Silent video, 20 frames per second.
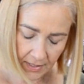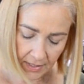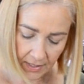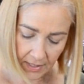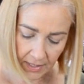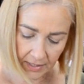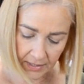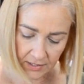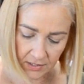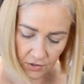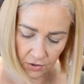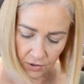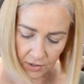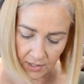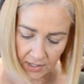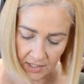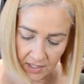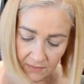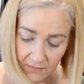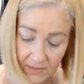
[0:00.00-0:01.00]
and it's gonna
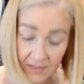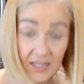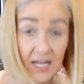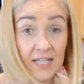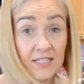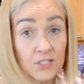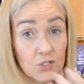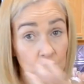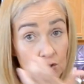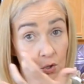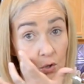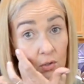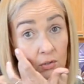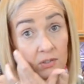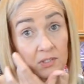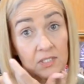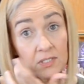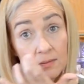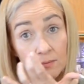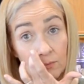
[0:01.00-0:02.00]
give it that
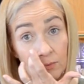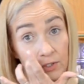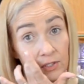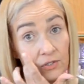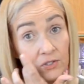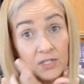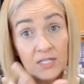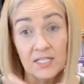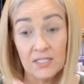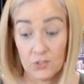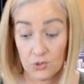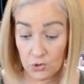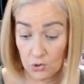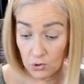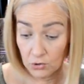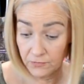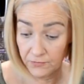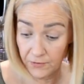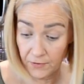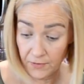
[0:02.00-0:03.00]
salt. We don't need
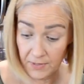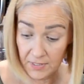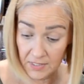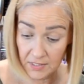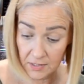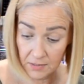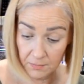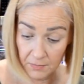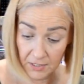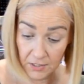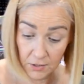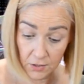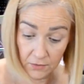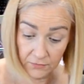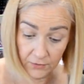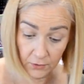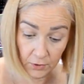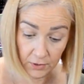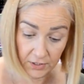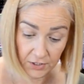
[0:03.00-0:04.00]
salt for this because of
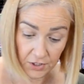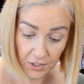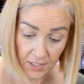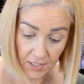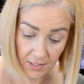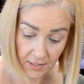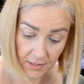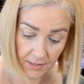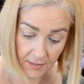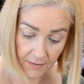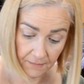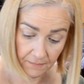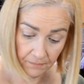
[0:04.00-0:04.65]
all the cheese.